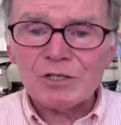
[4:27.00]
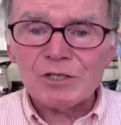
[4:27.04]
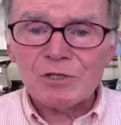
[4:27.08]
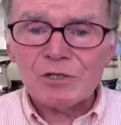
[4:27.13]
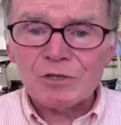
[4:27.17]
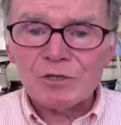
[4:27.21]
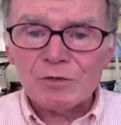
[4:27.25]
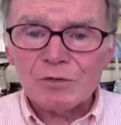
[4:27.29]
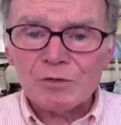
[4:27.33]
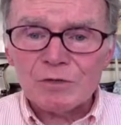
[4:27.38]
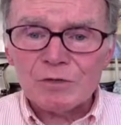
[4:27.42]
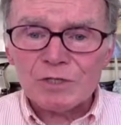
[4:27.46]
to
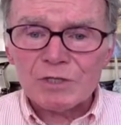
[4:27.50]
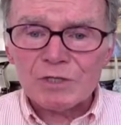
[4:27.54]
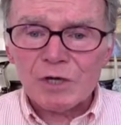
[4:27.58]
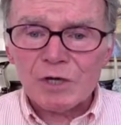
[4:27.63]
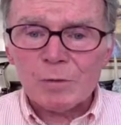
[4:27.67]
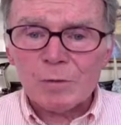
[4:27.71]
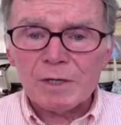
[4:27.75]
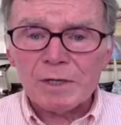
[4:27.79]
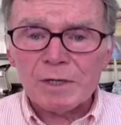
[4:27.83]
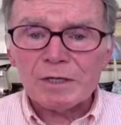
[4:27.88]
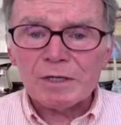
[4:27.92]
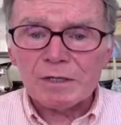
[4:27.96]
do so
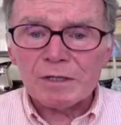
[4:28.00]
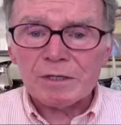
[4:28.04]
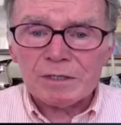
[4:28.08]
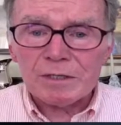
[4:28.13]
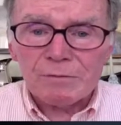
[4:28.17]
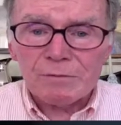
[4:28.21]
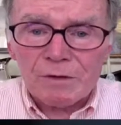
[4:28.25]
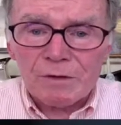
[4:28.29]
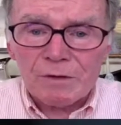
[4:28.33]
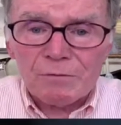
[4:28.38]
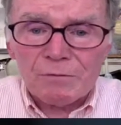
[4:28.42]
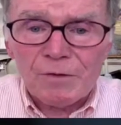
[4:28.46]
because
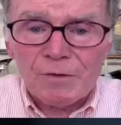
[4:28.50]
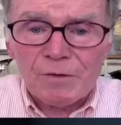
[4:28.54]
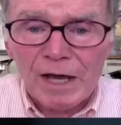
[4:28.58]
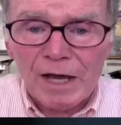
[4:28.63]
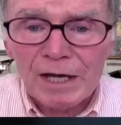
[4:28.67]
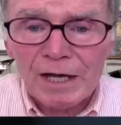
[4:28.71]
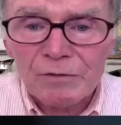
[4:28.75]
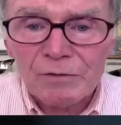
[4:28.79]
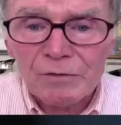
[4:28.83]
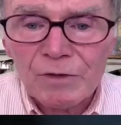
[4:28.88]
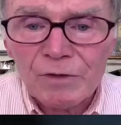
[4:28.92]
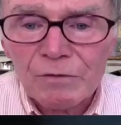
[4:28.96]
of the
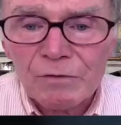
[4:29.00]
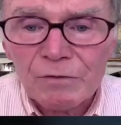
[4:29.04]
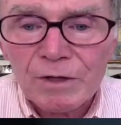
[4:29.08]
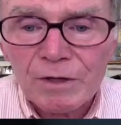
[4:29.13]
fact that